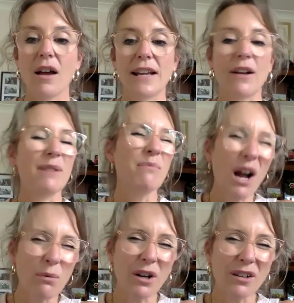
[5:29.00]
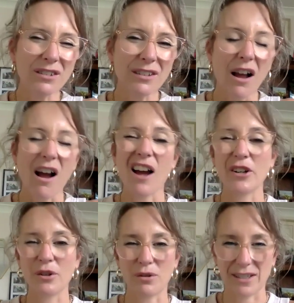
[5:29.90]
Now, in my world, I
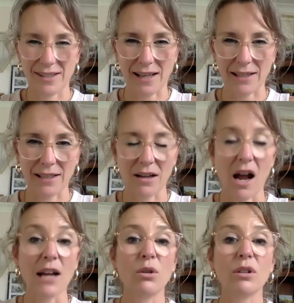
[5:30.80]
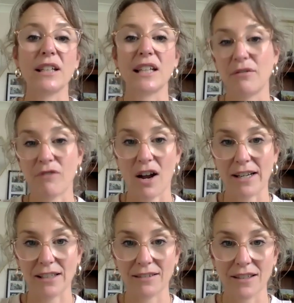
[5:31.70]
don't call it selling, I call it
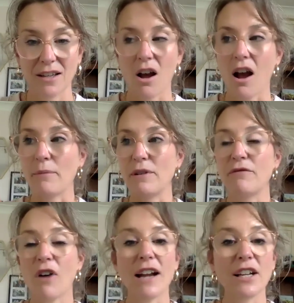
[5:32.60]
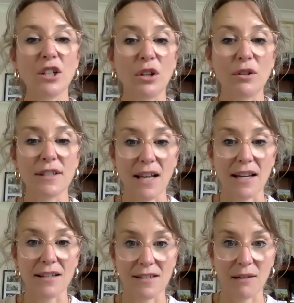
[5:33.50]
inviting. I'm inviting you to
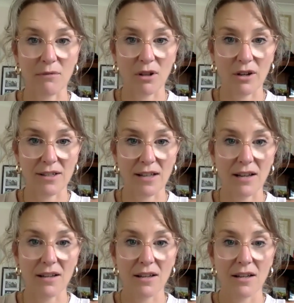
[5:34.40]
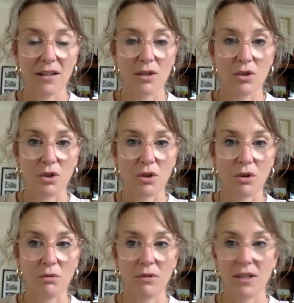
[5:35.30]
take a step closer
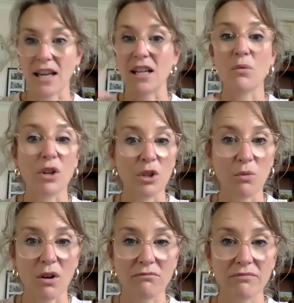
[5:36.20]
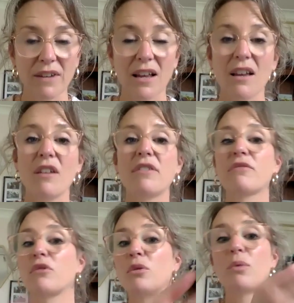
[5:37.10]
to getting what you want
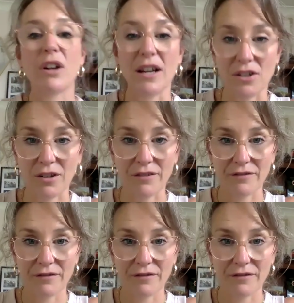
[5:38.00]
through what I do.